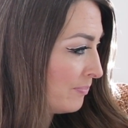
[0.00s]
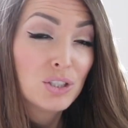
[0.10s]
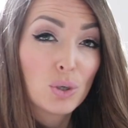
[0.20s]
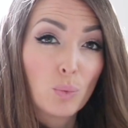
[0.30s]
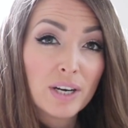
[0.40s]

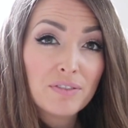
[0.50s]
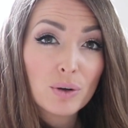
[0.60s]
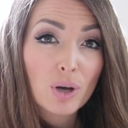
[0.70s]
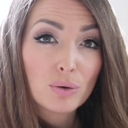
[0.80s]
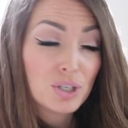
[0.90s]
So what if
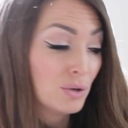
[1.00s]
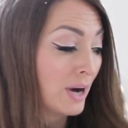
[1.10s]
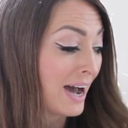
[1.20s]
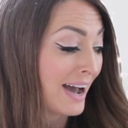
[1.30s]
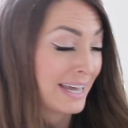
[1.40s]
you go too
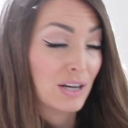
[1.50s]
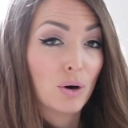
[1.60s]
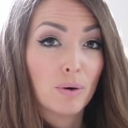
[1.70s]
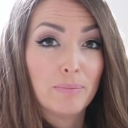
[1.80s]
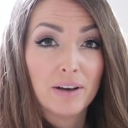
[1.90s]
high and
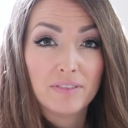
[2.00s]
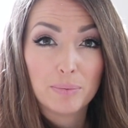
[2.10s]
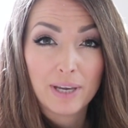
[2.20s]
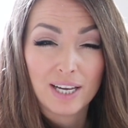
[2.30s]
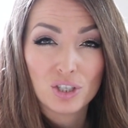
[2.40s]
go above
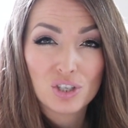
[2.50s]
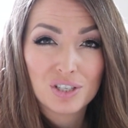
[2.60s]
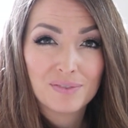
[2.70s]
the pitch?